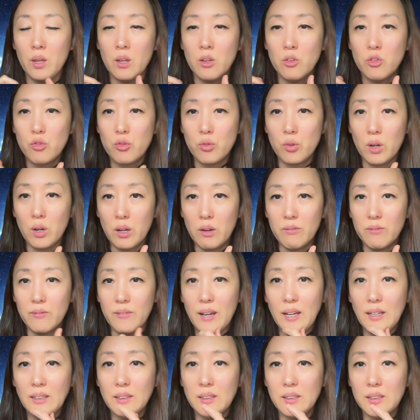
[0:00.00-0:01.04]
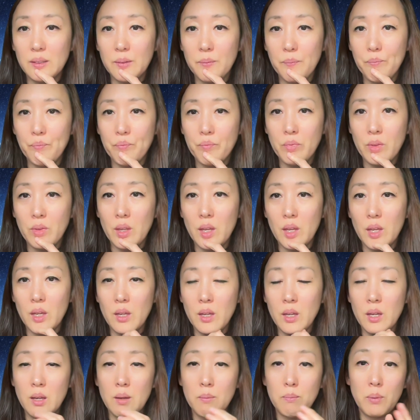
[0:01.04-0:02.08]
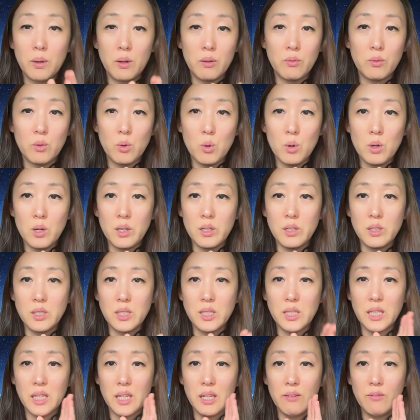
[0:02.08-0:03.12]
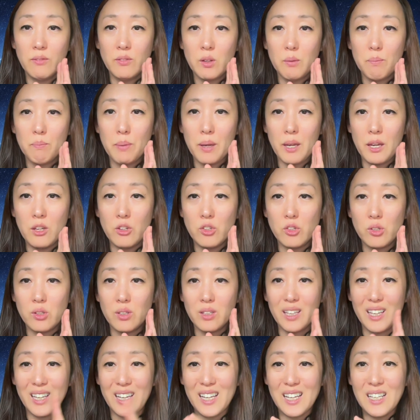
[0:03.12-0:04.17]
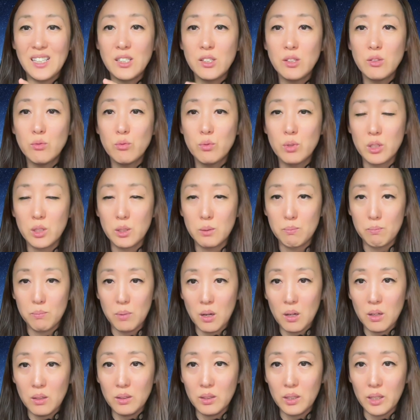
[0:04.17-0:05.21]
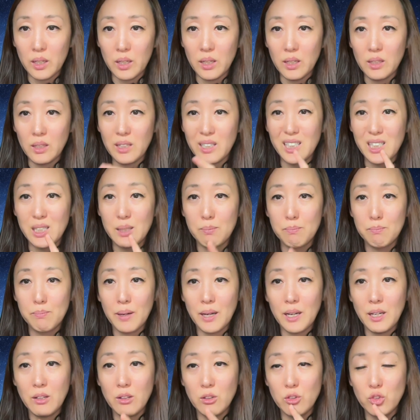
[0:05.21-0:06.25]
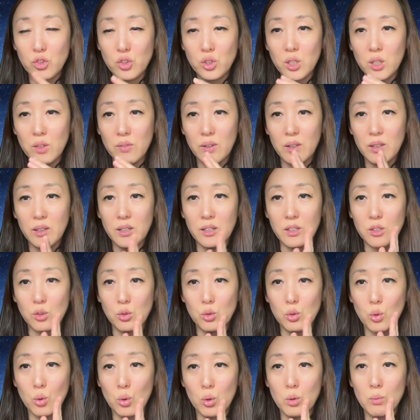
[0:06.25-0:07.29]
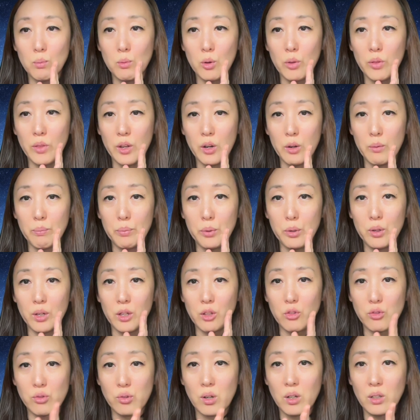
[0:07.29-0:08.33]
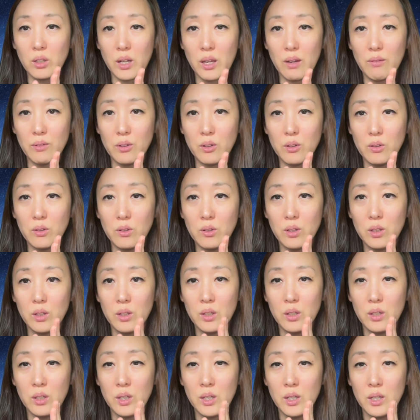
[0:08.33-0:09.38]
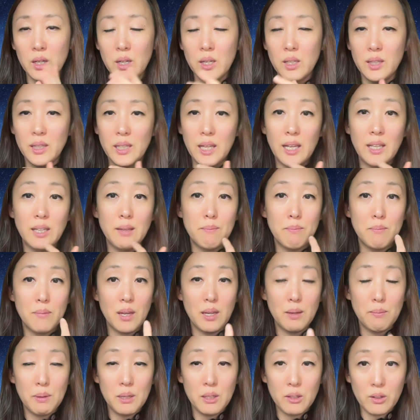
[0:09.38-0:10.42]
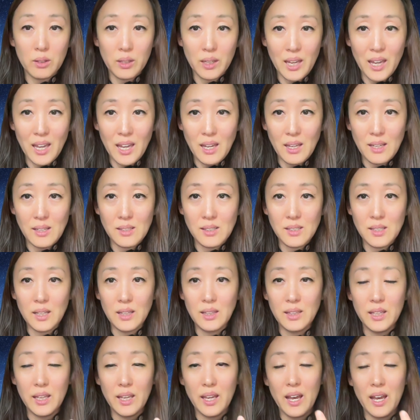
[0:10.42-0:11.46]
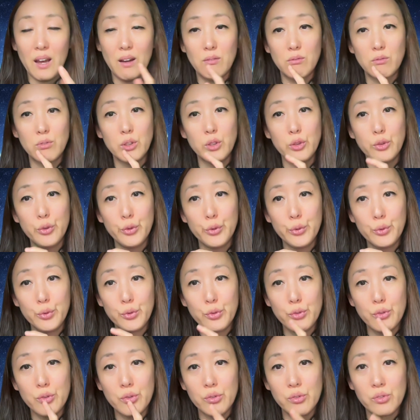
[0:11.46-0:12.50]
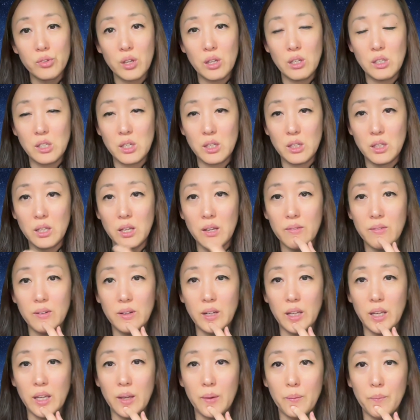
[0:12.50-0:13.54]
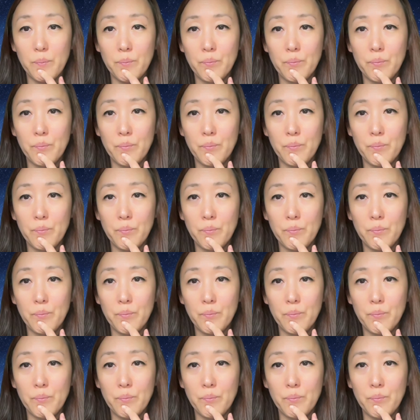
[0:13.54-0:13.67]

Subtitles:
drug effect. But of course, if the patient isn't responding despite achieving this normal therapeutic drug level, then it may be the case that they have reduced sensitivity.